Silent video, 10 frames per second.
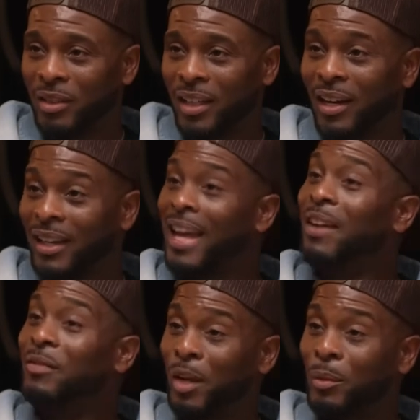Saturday Night
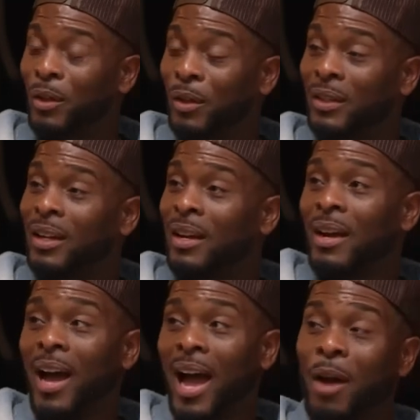Live came along,
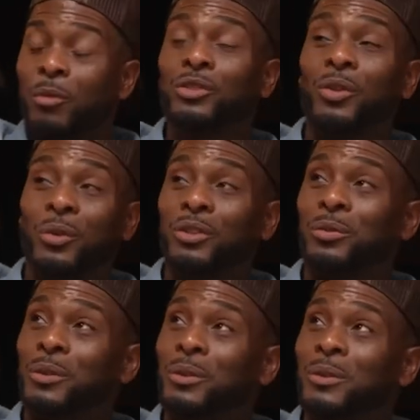I was going
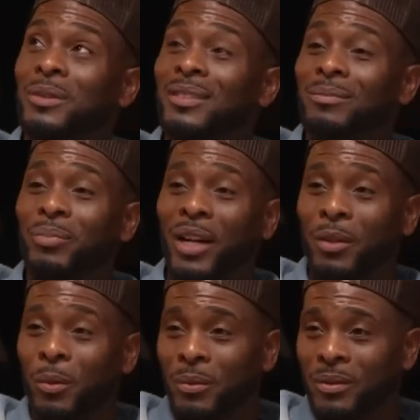through probably
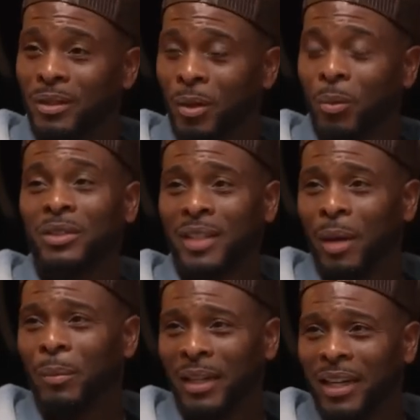the worst
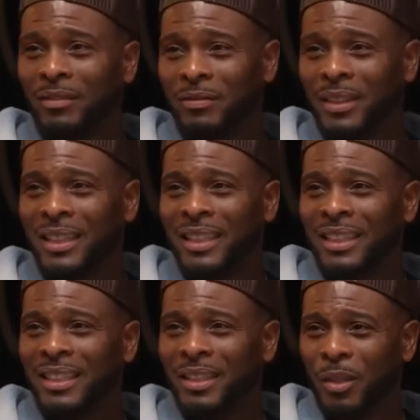time of my life.
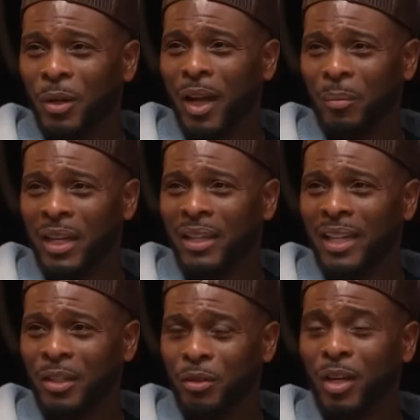You know what I mean?
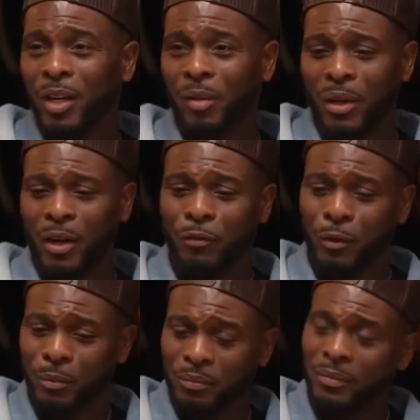Like you're talking about
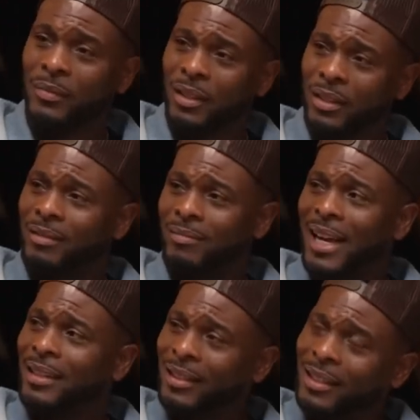from
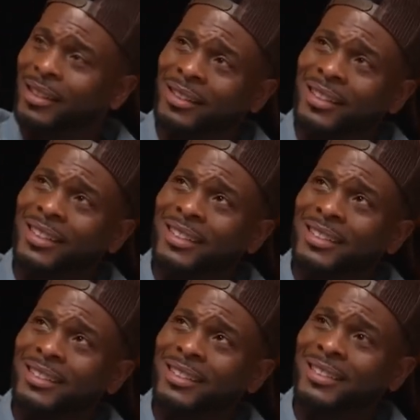
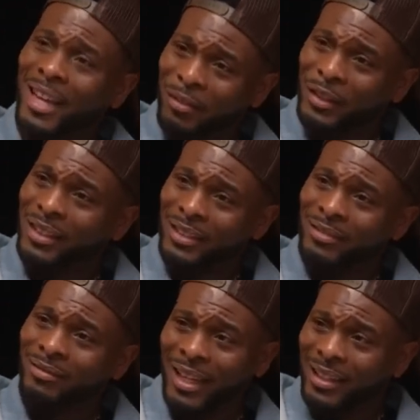
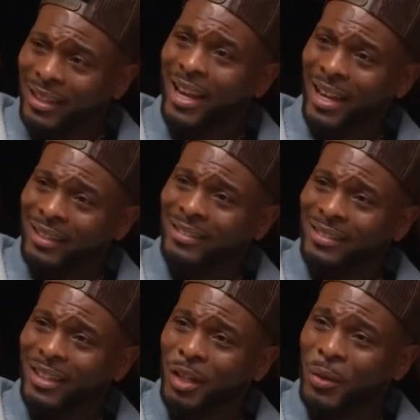97, 98,
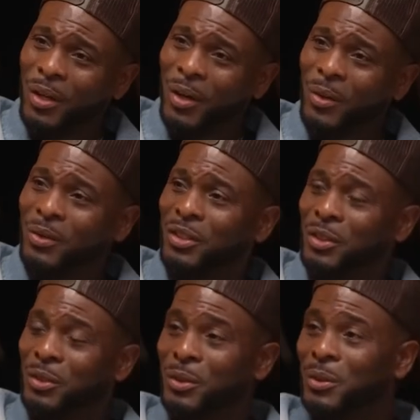
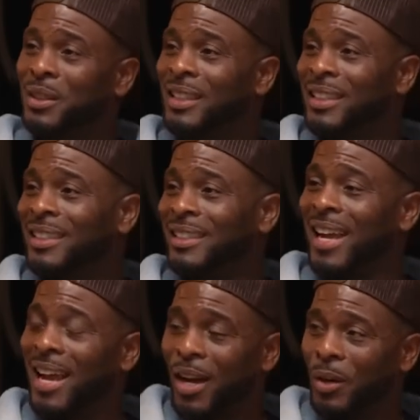to
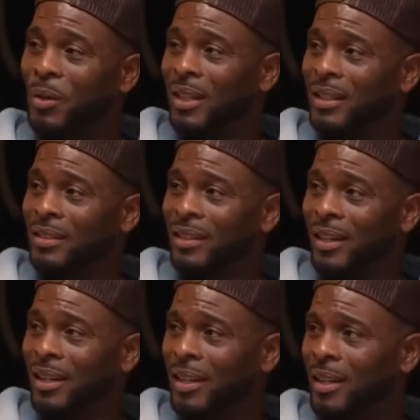now it's
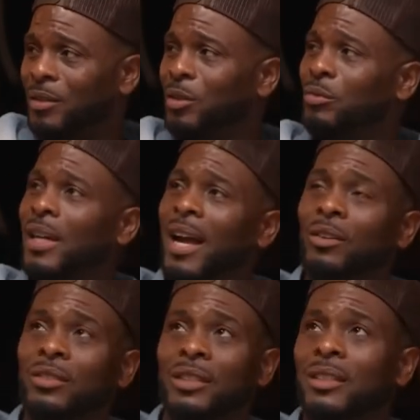
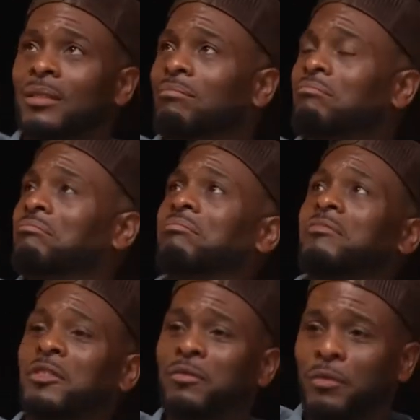
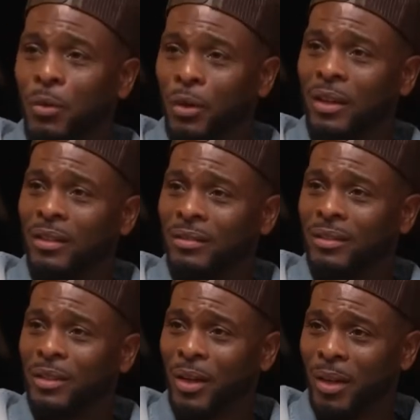2004.
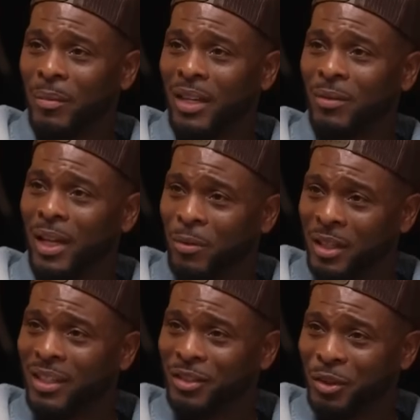You know what I mean? Like when
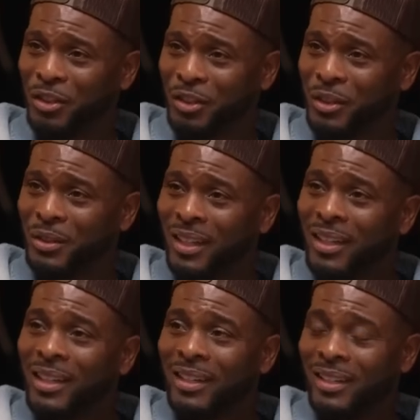he gets on the show
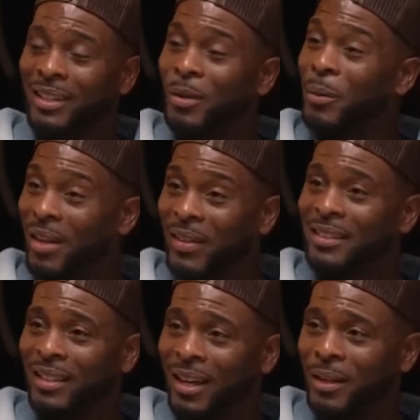around
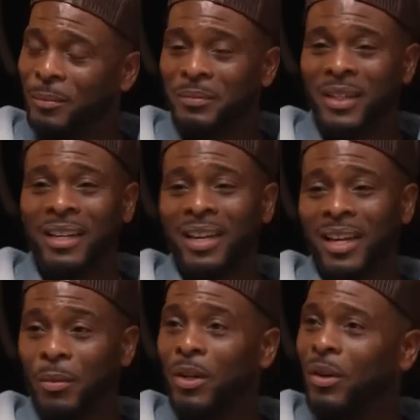that time.
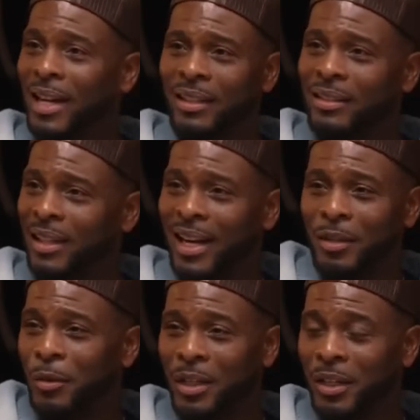And we go to audition. I
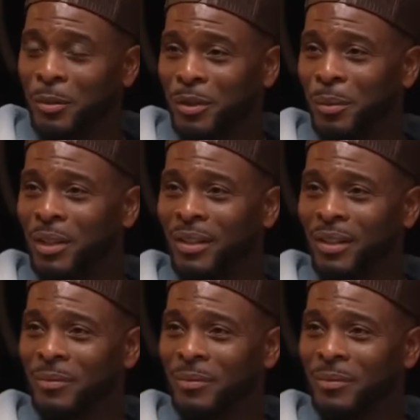didn't even know Kenan was going to be there.